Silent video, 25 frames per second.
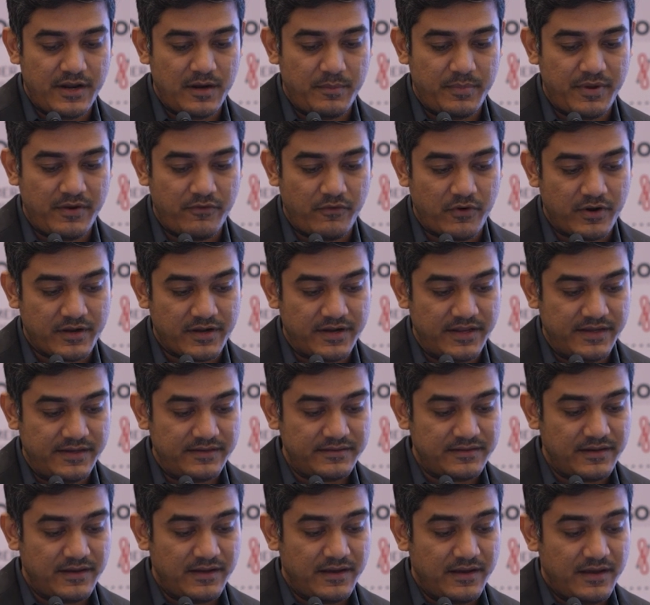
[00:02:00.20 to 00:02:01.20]
pivot
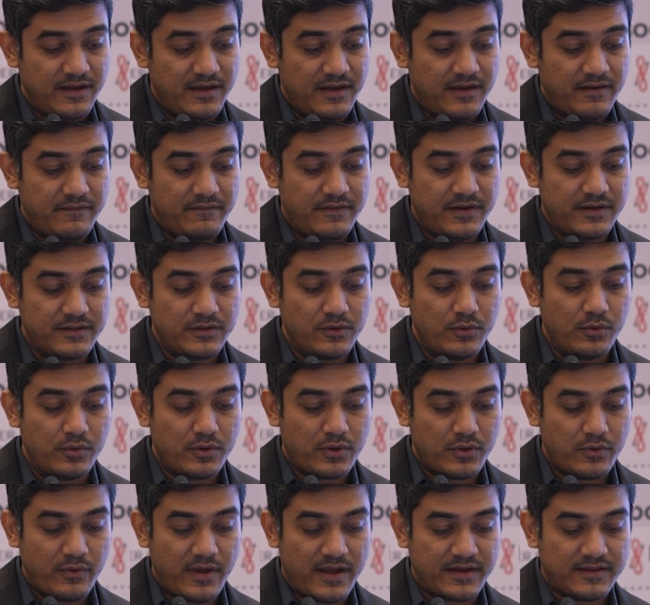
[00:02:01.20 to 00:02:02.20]
knees, with
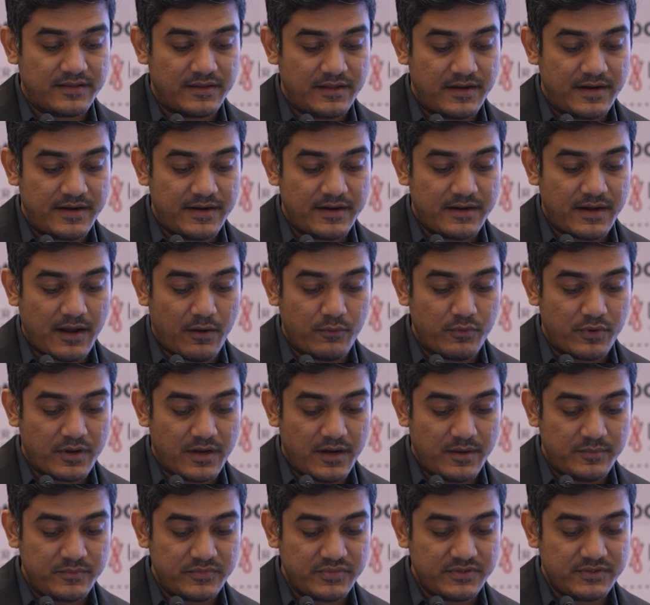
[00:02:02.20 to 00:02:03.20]
good to excellent
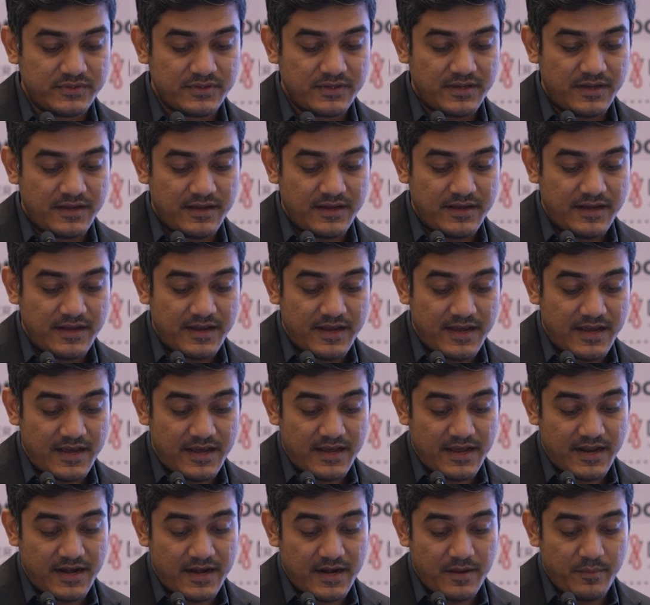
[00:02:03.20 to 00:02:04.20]
outcomes
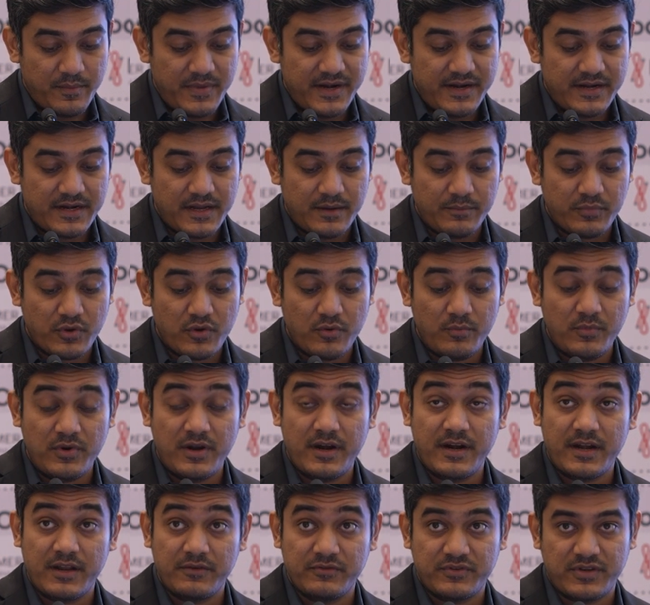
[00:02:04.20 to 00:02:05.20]
and a mid-term
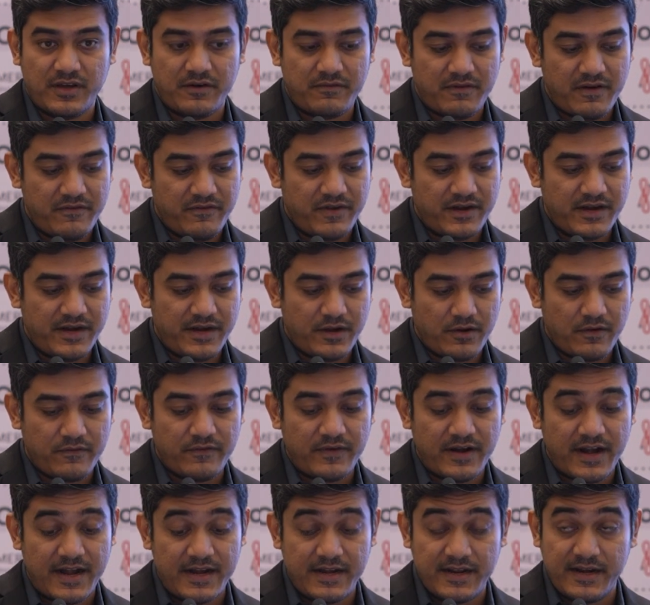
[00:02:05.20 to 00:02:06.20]
cumulative survival rate
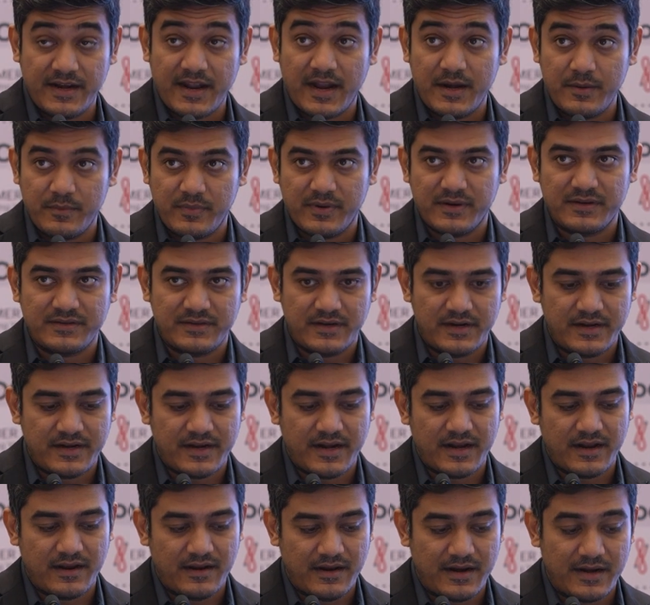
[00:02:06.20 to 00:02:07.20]
of 99%
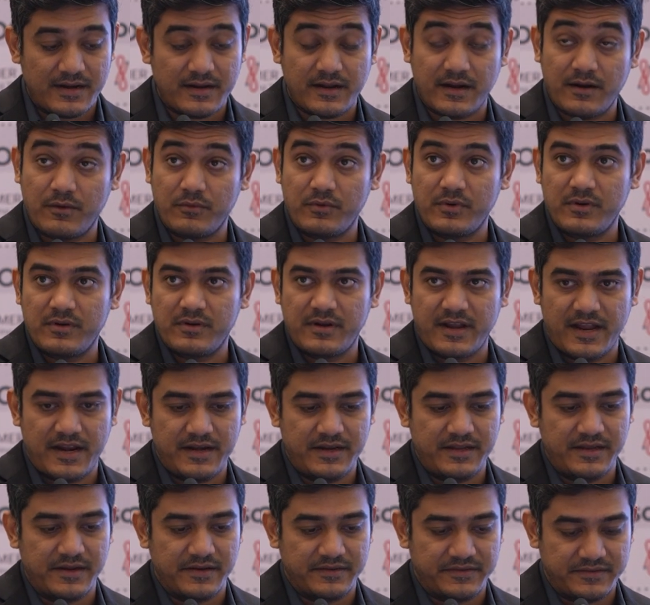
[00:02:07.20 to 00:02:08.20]
at around
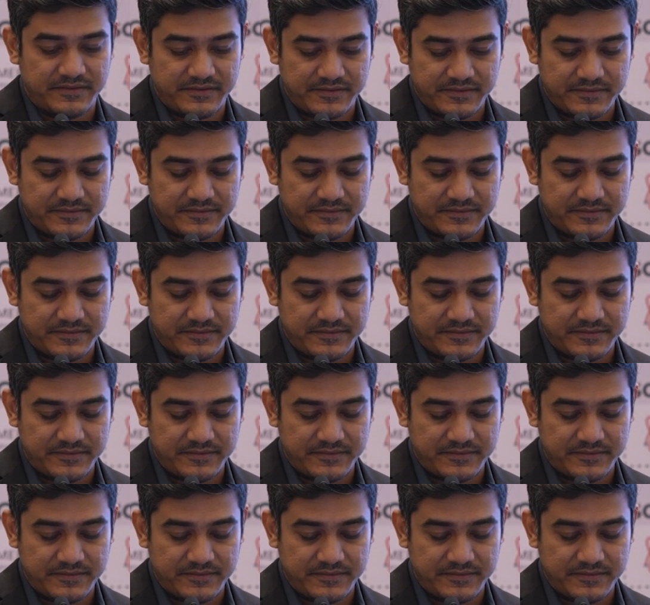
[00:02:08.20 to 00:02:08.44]
10 years.